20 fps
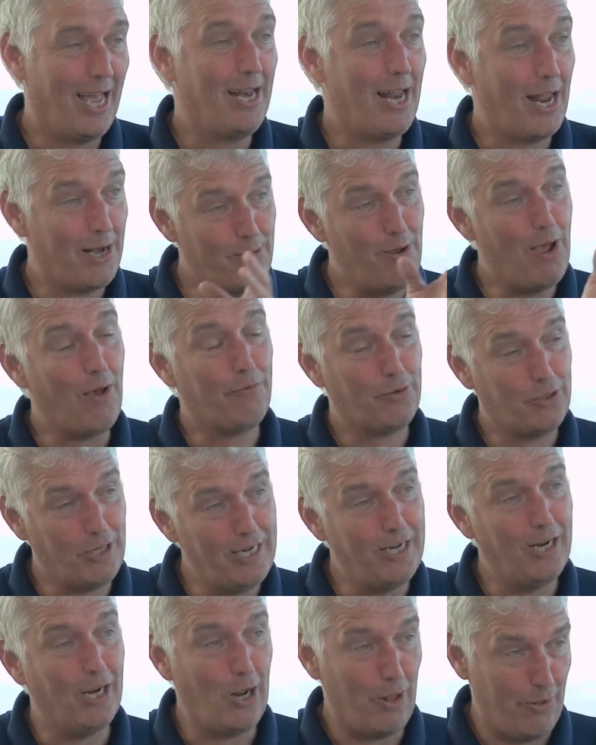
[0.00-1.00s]
Yeah, and you have
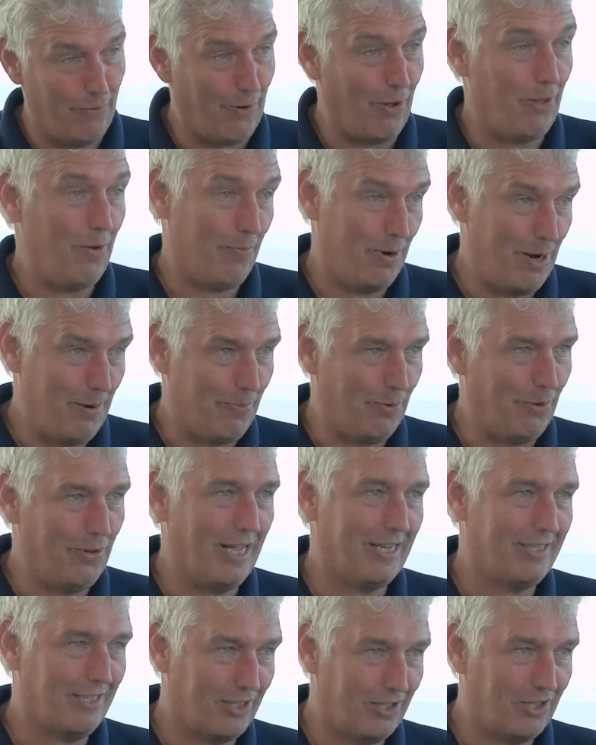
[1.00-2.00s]
seen a lot of other people
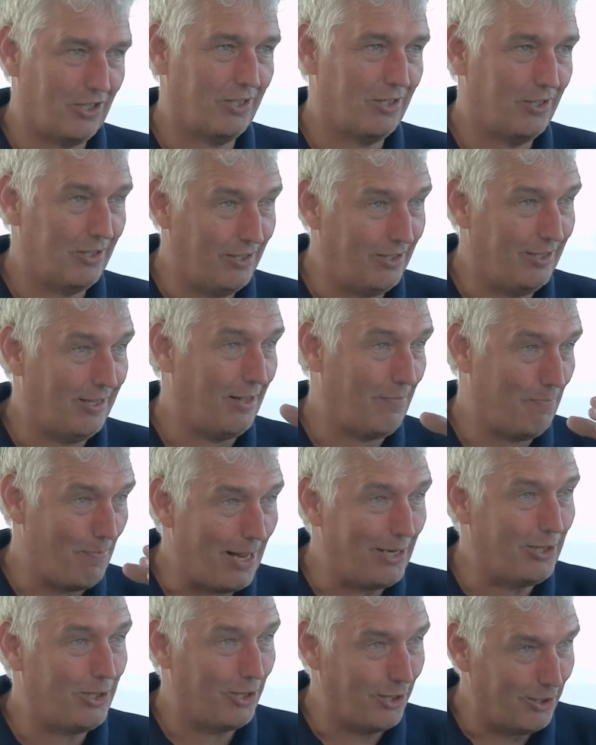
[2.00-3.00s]
that
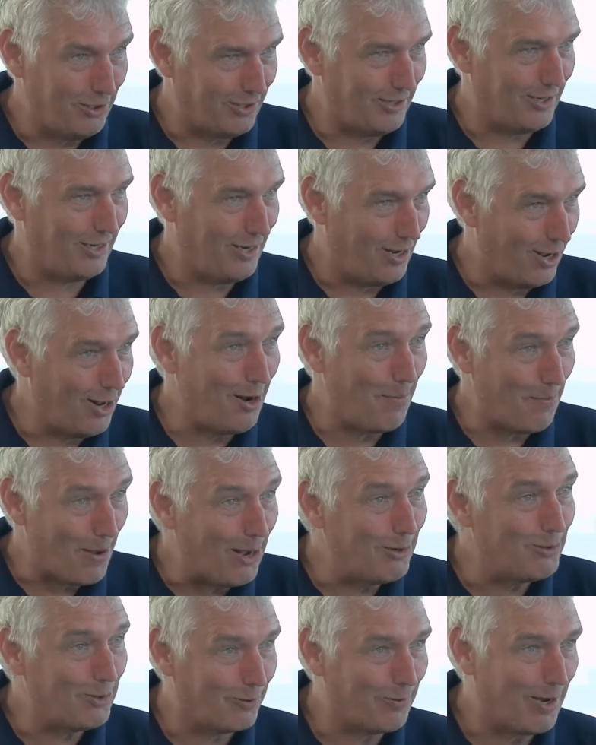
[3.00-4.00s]
mentioned an
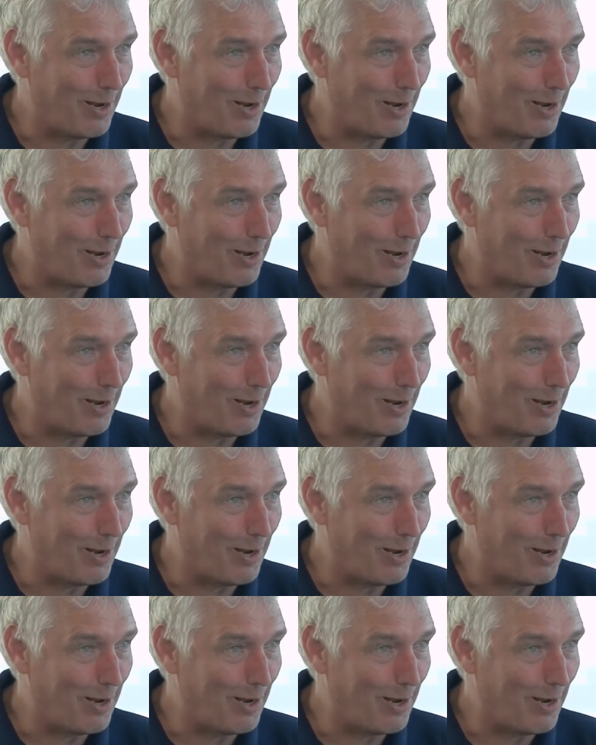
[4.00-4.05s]
amount